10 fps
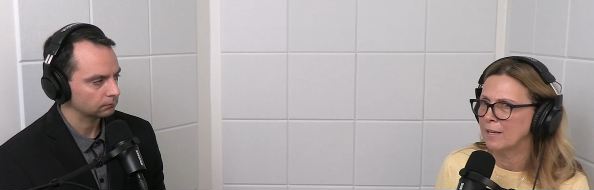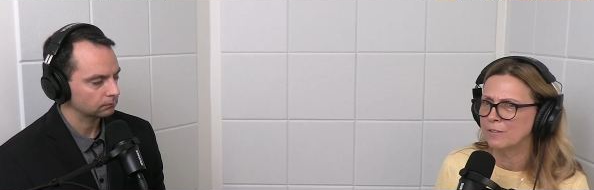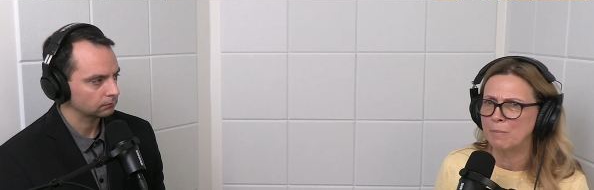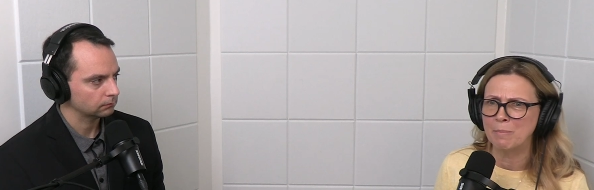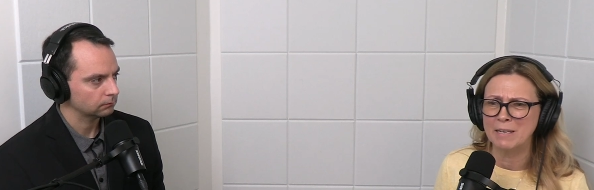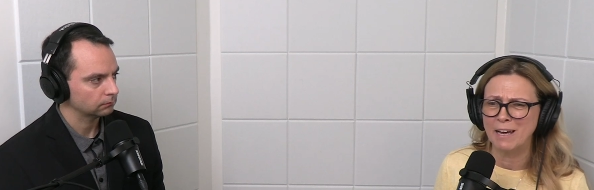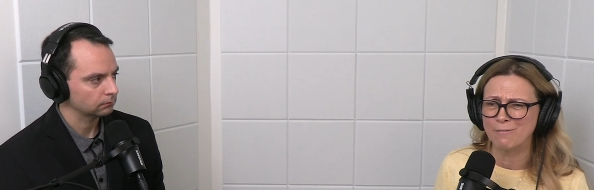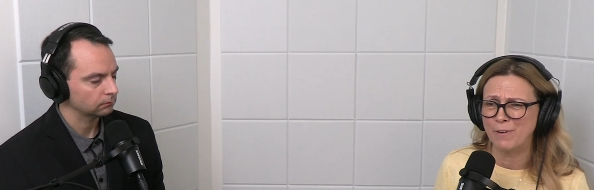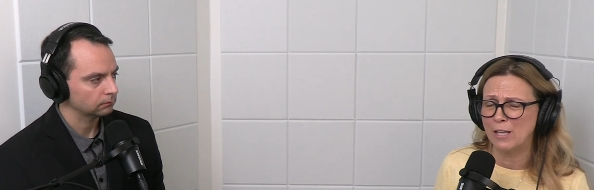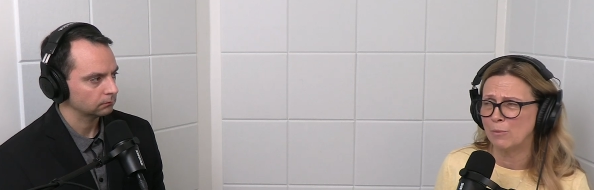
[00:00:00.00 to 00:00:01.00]
Speaker 1: is maybe not
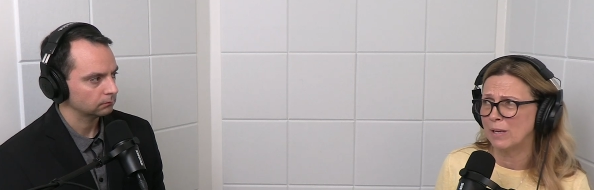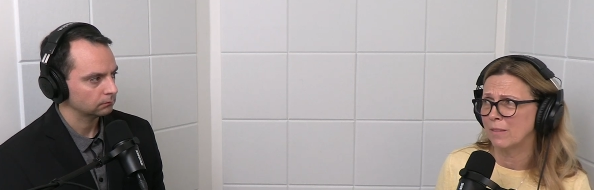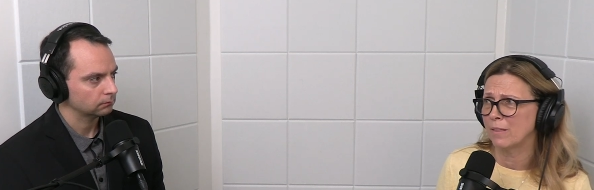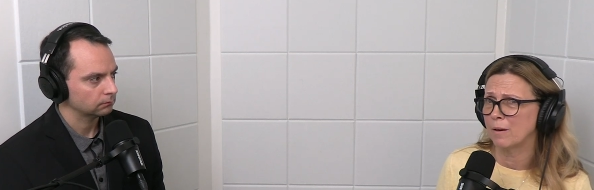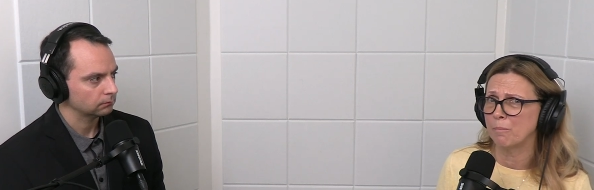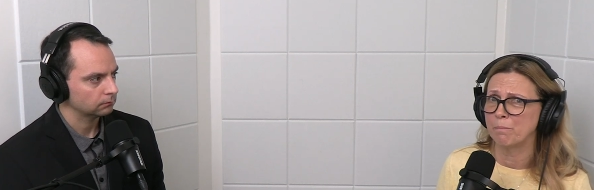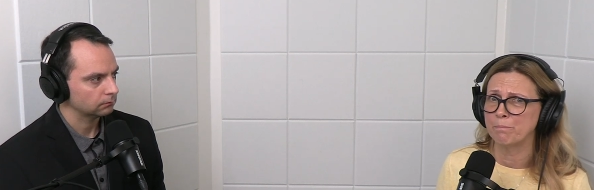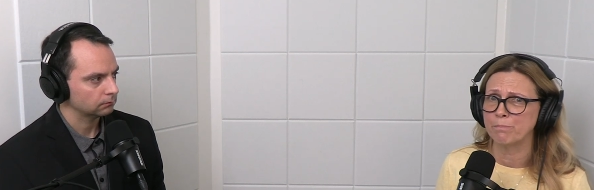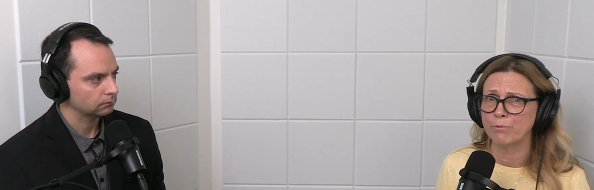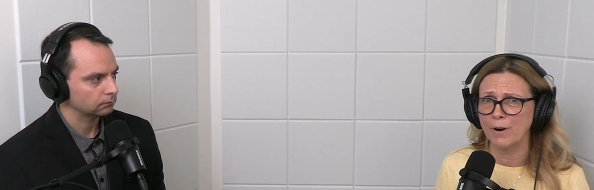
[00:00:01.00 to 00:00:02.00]
following the
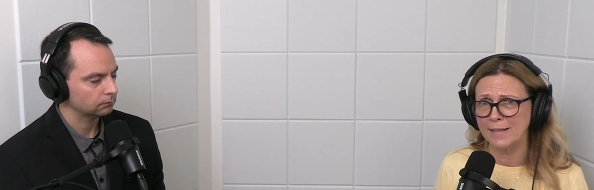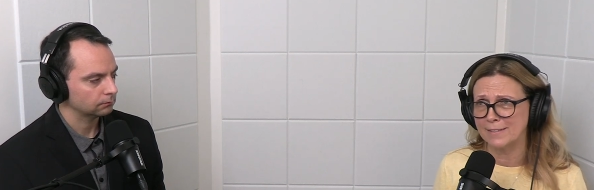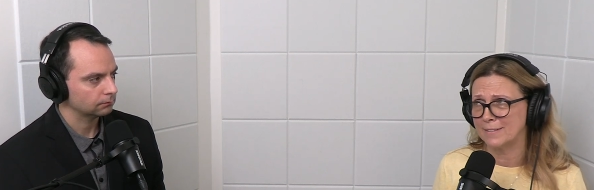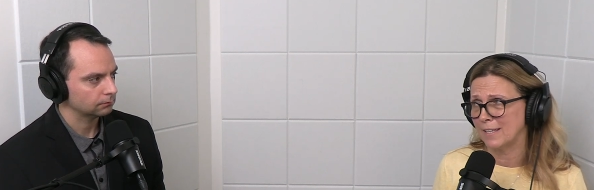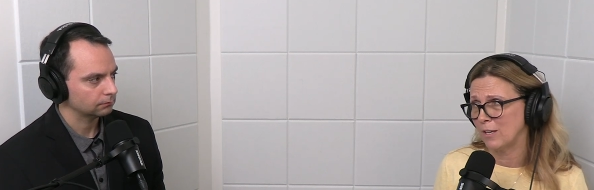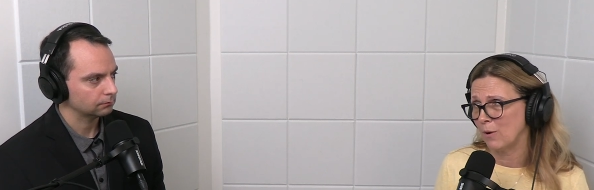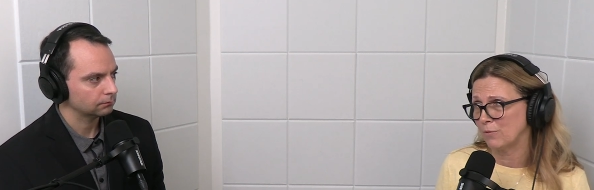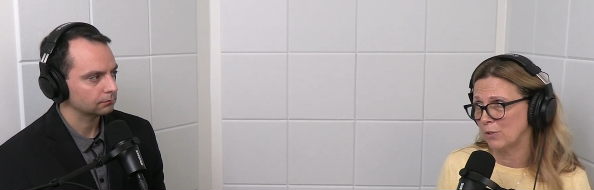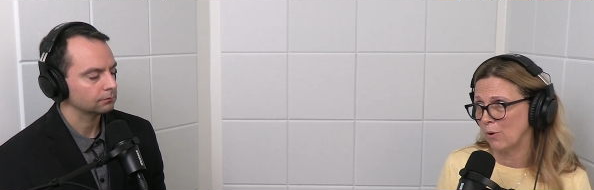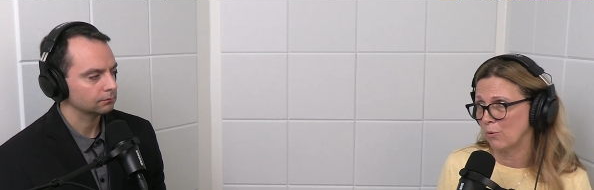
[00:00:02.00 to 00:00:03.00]
process that you have
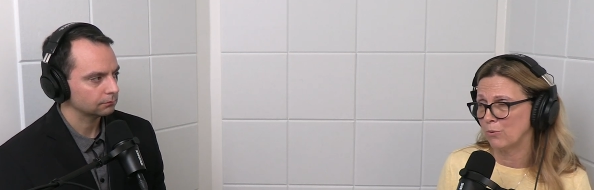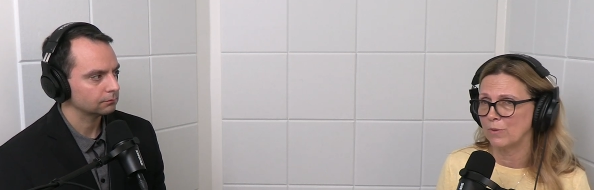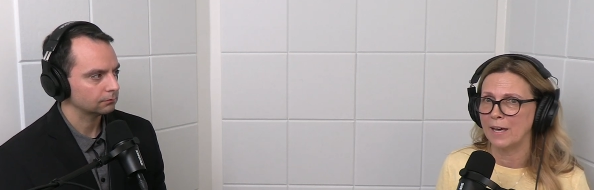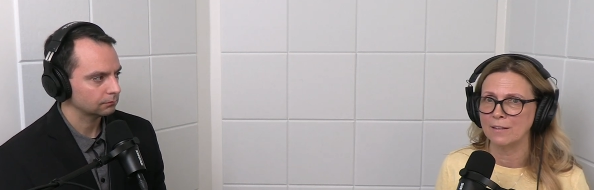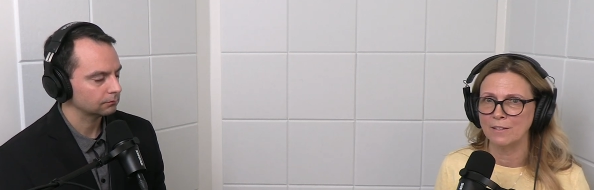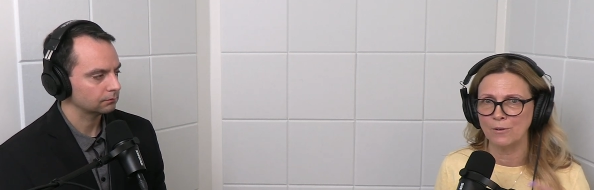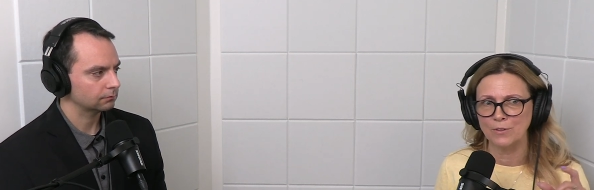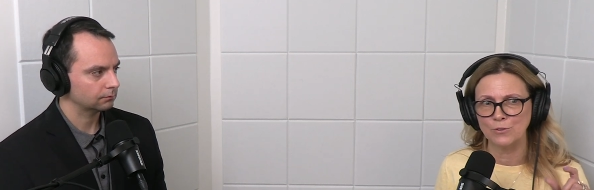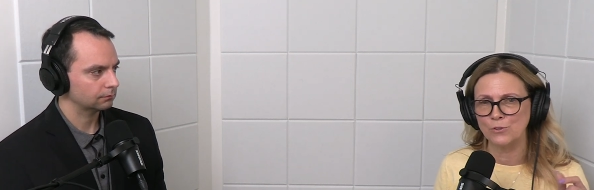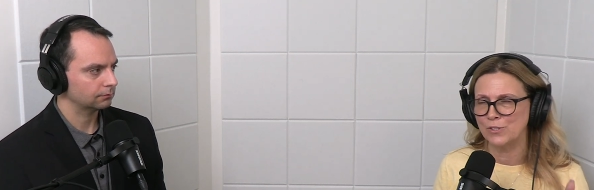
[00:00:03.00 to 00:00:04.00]
to go through that you know
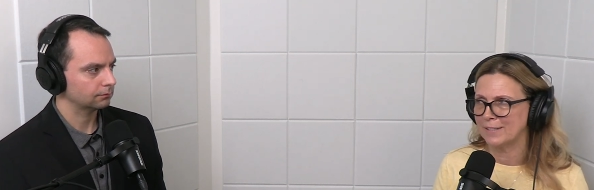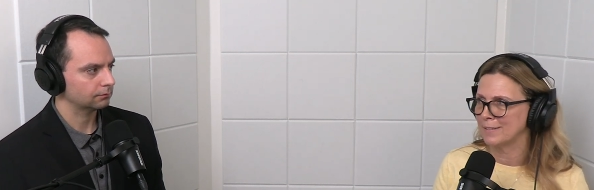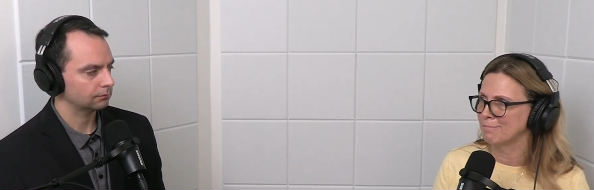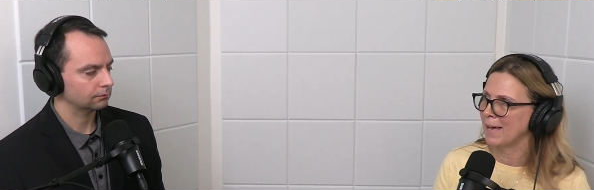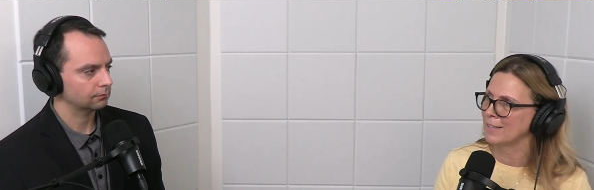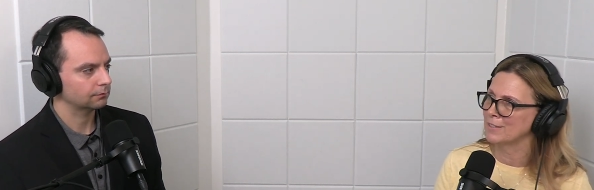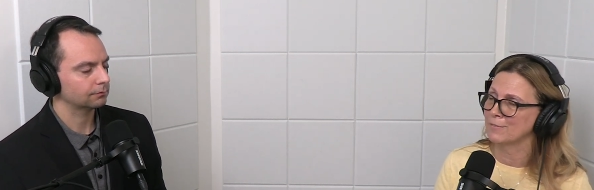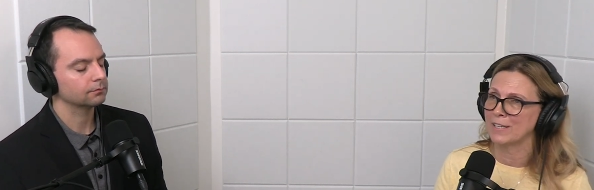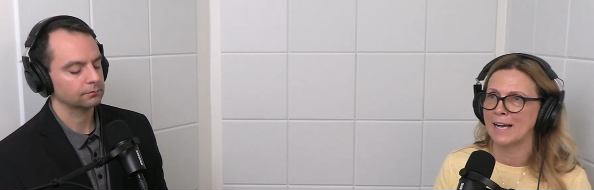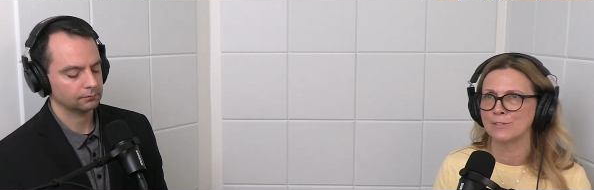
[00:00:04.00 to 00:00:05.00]
those checks and balances
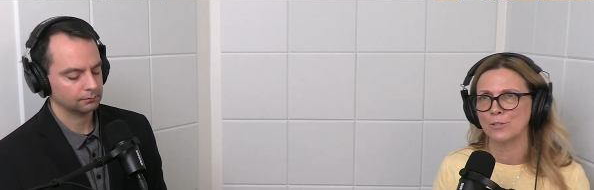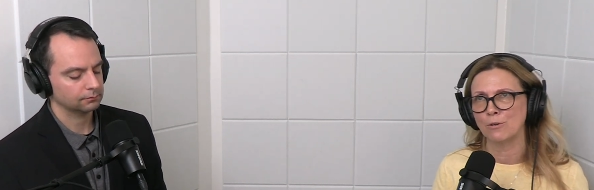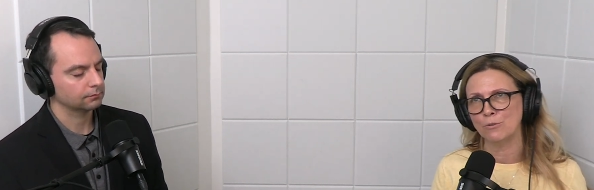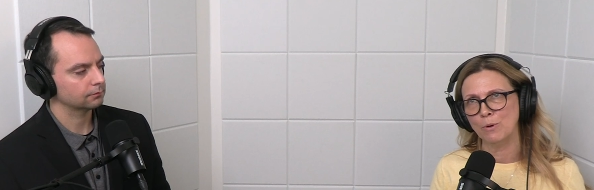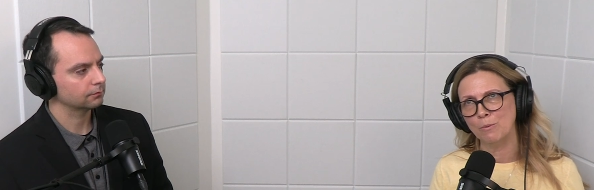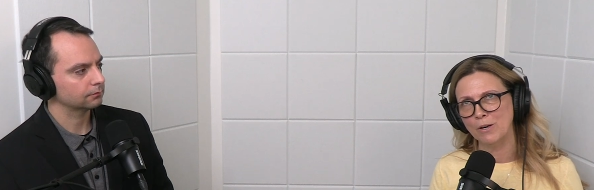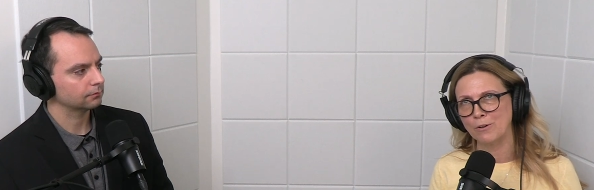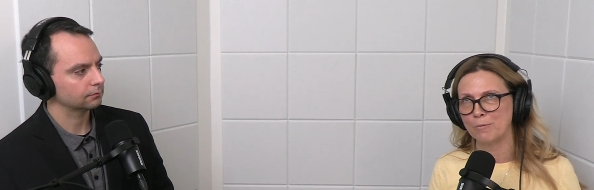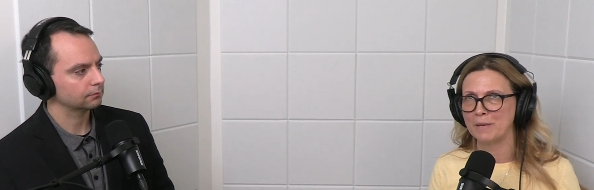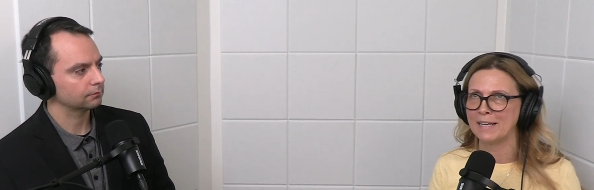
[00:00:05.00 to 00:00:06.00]
of it has to go through a work
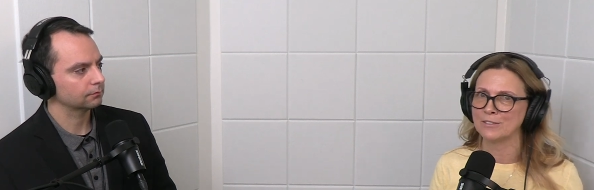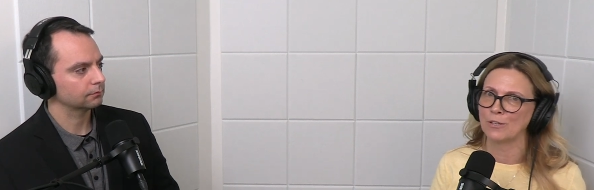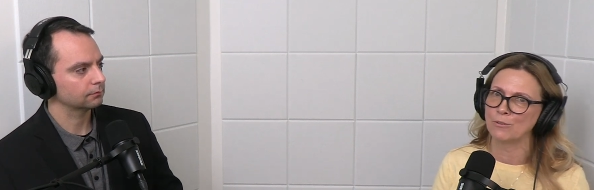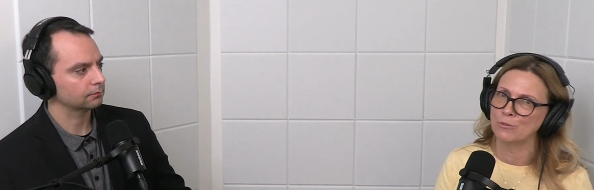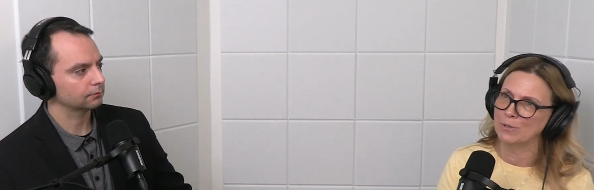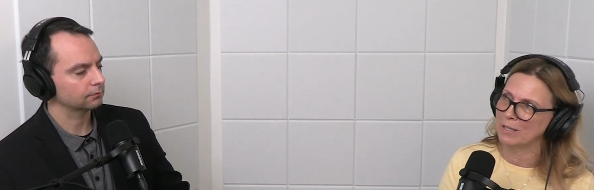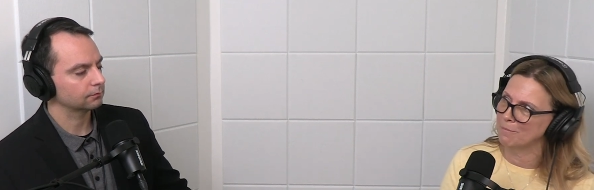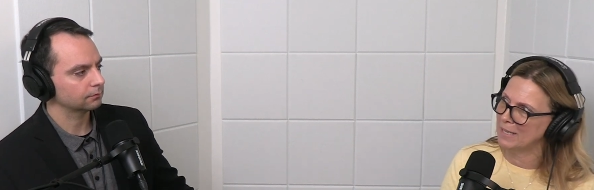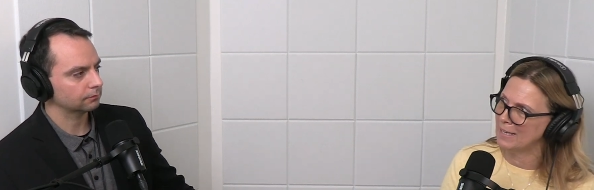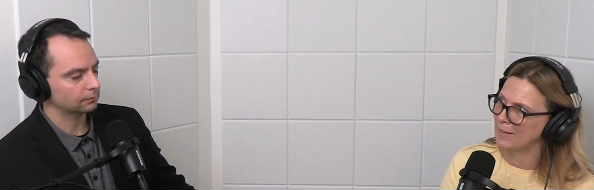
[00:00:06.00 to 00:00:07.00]
group and has to go through a
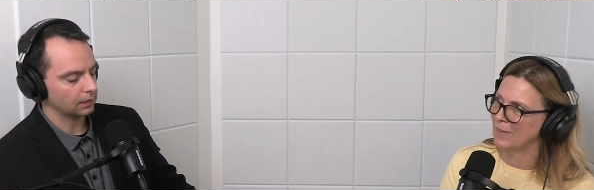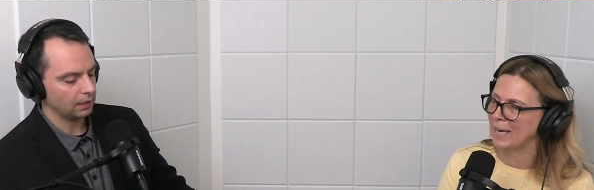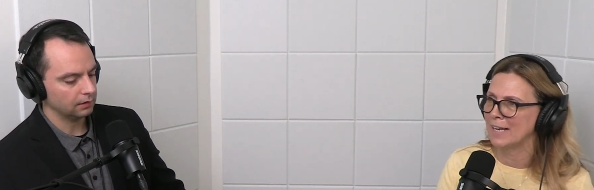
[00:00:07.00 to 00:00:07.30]
committee and then yes.